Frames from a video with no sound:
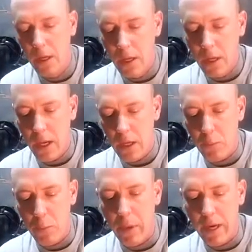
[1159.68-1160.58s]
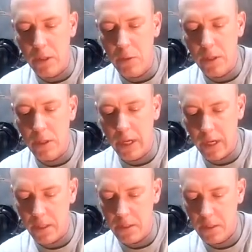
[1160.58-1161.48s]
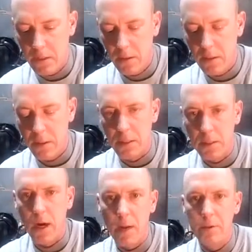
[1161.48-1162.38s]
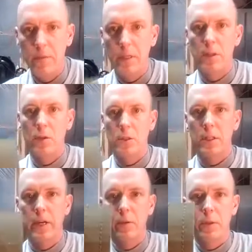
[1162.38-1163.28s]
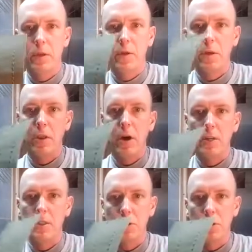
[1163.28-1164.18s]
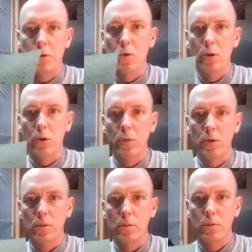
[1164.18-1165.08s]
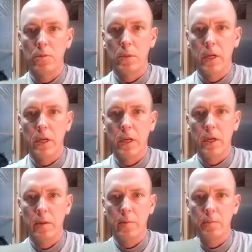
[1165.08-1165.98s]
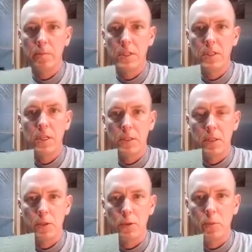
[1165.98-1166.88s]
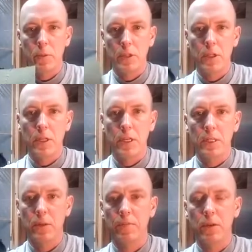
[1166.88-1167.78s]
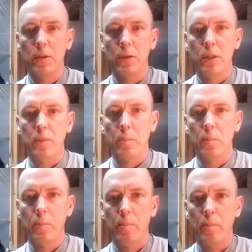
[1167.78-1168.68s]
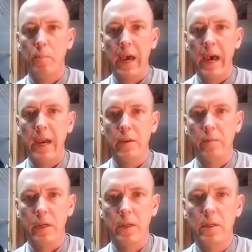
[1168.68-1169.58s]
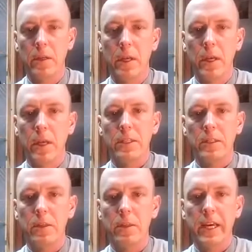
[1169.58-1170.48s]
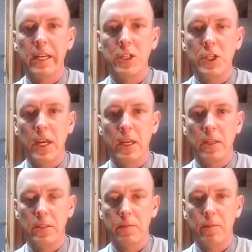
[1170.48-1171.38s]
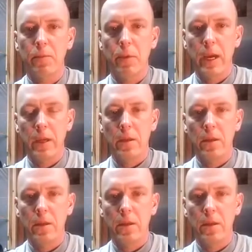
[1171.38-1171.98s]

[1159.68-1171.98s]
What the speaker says: And by doing that, the top of it looks like what they call a lock stitch, your normal stitch that a sewing machine does. But if you look at the back of it, little tiny chains of thread.